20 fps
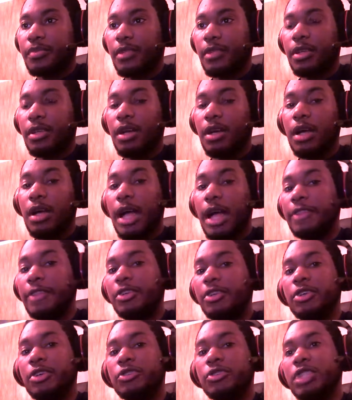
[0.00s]
And
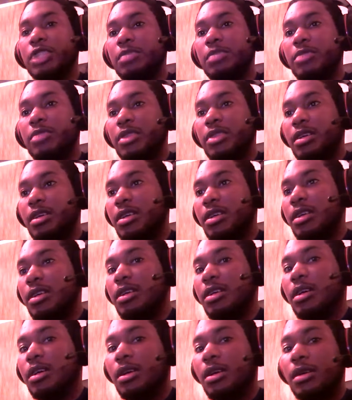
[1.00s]
the Kojima
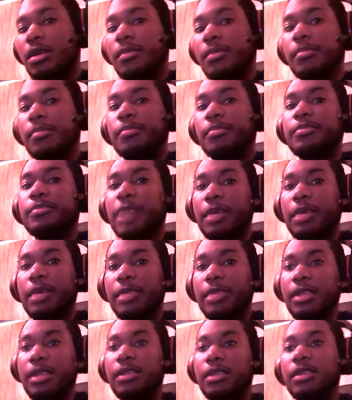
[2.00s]
thing, I
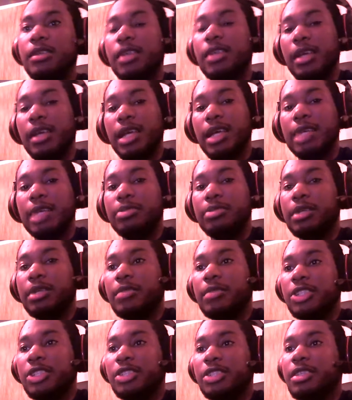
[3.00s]
mean, he pretty
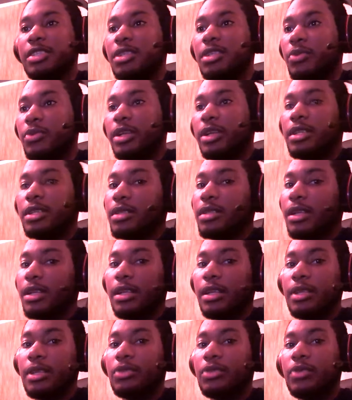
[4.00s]
much did what he did at
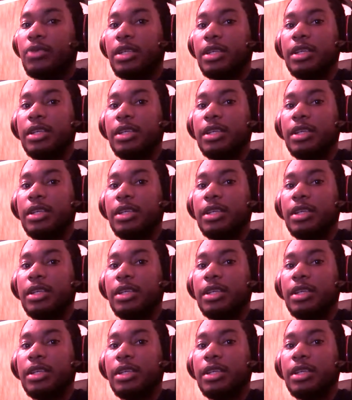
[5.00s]
E3.